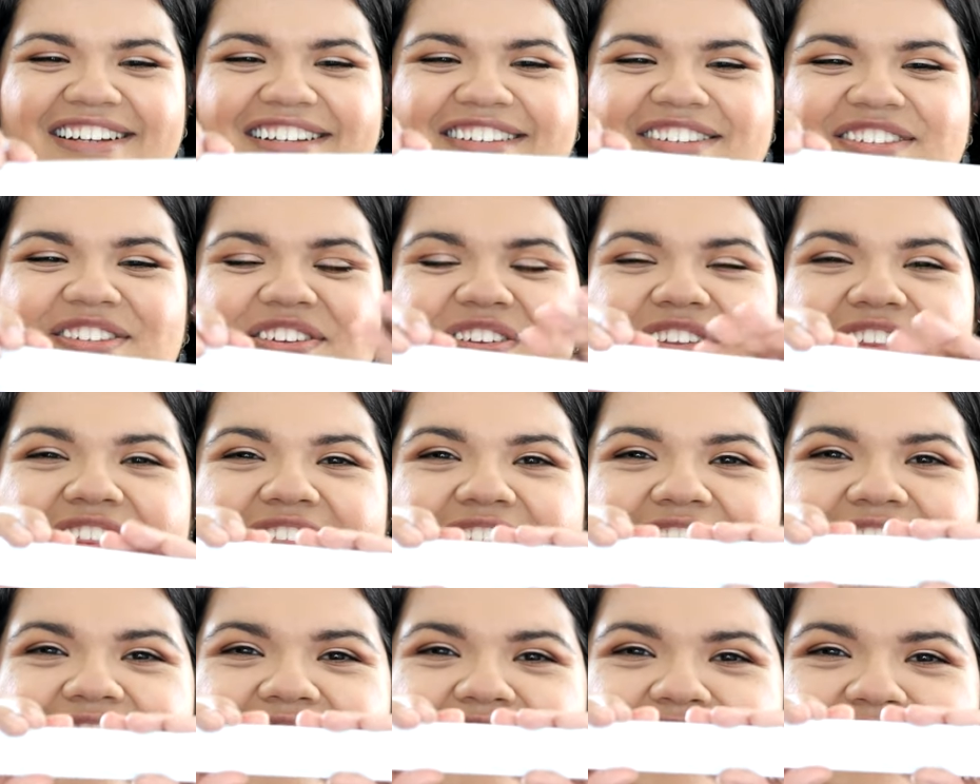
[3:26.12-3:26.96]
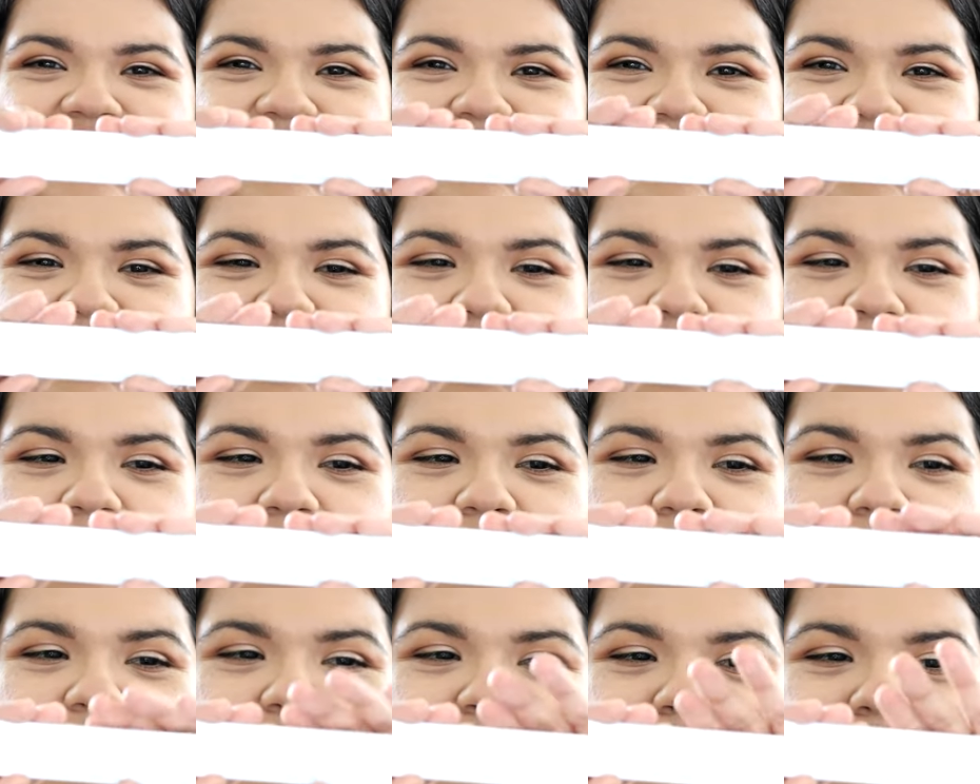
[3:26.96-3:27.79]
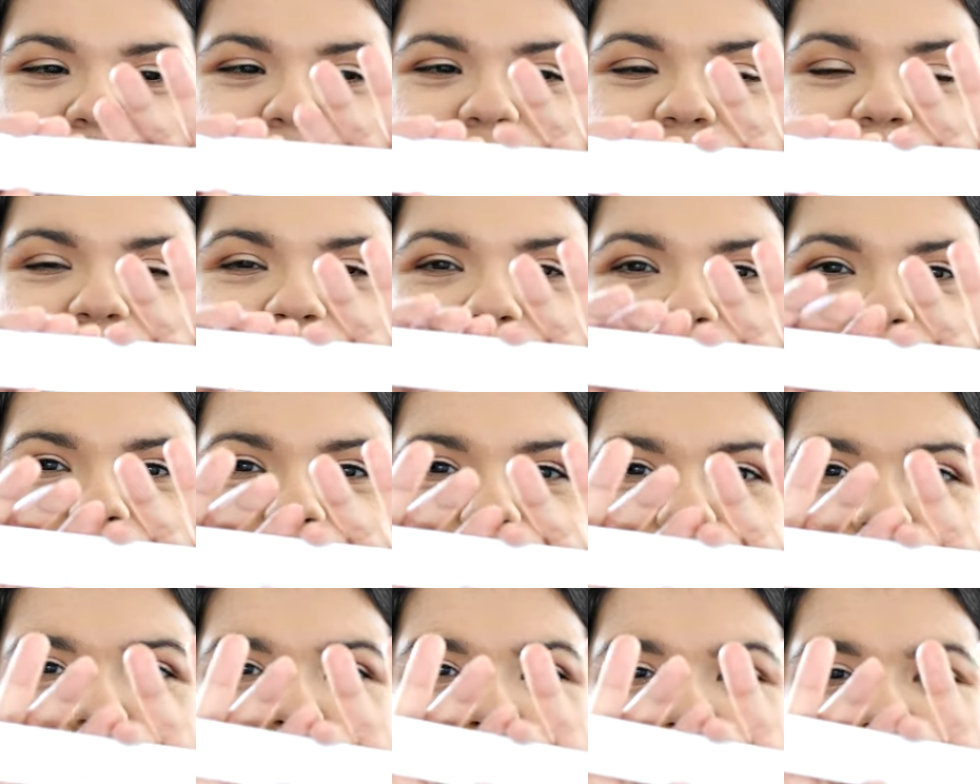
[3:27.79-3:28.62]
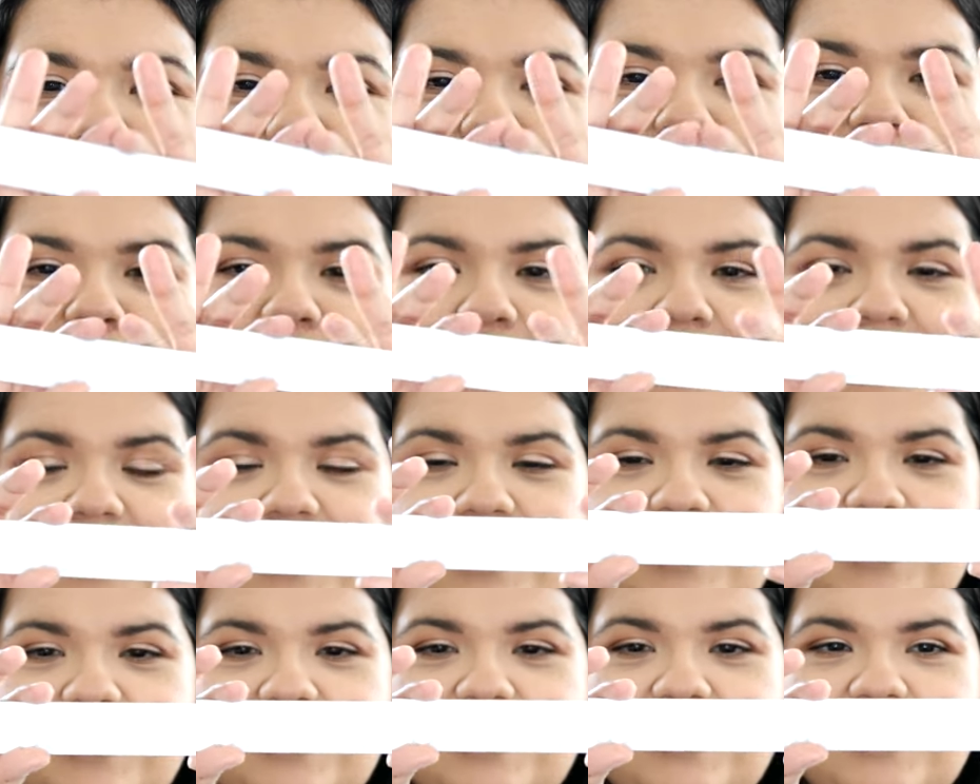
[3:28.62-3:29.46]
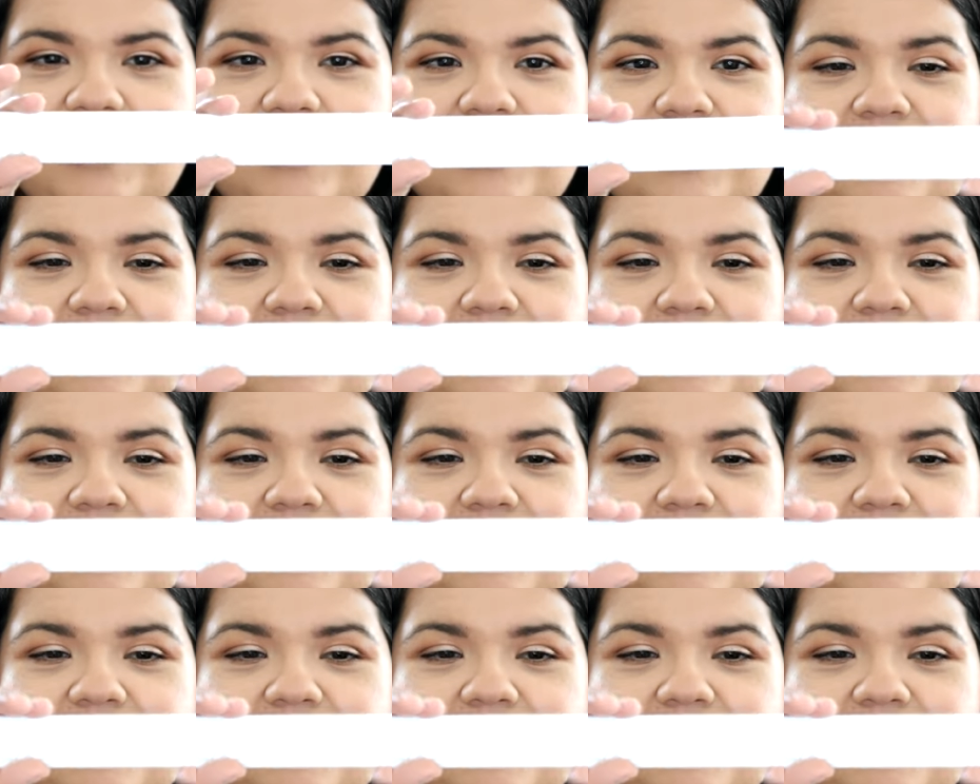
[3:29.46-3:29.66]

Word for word: So these are also like perfect.